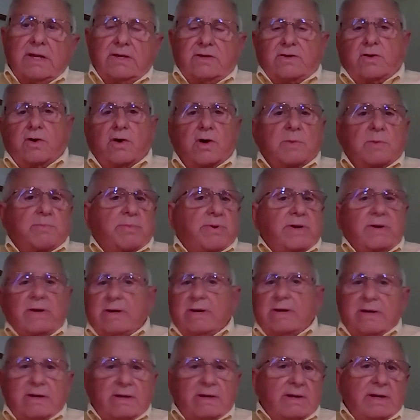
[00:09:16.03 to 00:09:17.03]

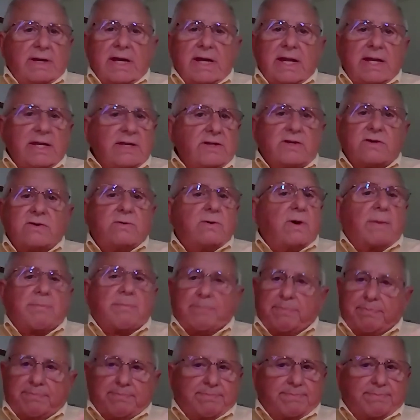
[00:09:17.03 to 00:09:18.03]
interpret
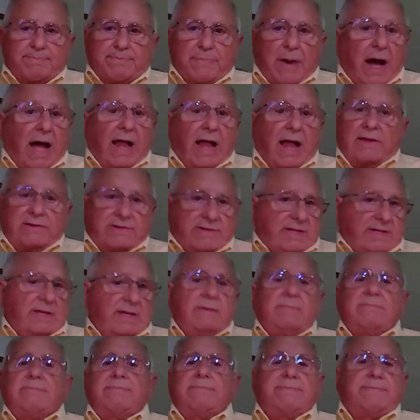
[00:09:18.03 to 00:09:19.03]
into a
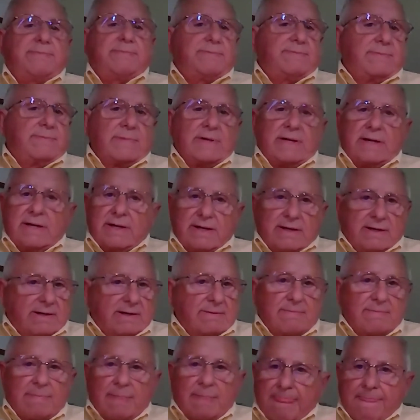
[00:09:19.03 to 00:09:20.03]
policy
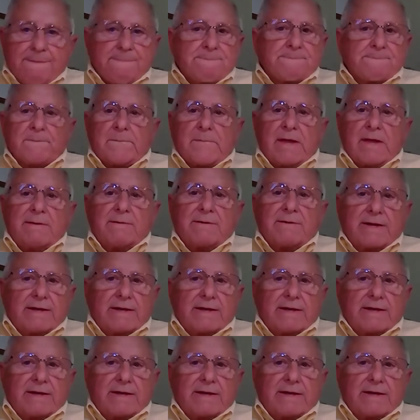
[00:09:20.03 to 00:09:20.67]
vein,